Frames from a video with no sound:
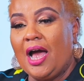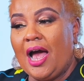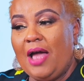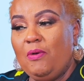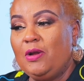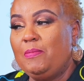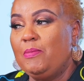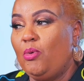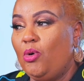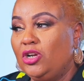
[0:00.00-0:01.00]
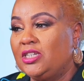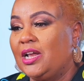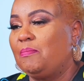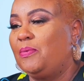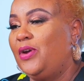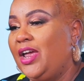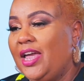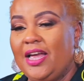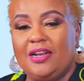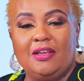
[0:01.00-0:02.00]
I want people watch and pray
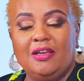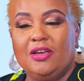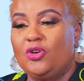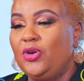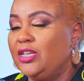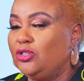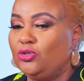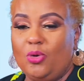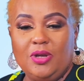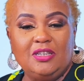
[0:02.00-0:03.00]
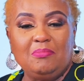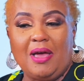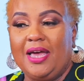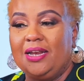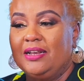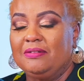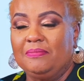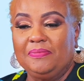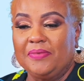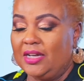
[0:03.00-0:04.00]
and create stories in my head, and
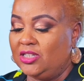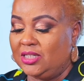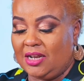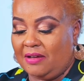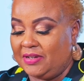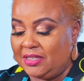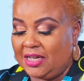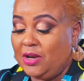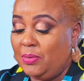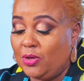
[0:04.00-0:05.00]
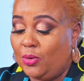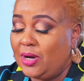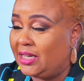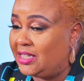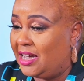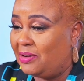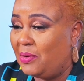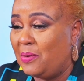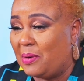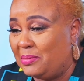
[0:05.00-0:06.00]
I just love it. Anyway, the whole idea,
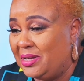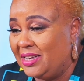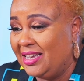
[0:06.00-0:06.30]
where were we?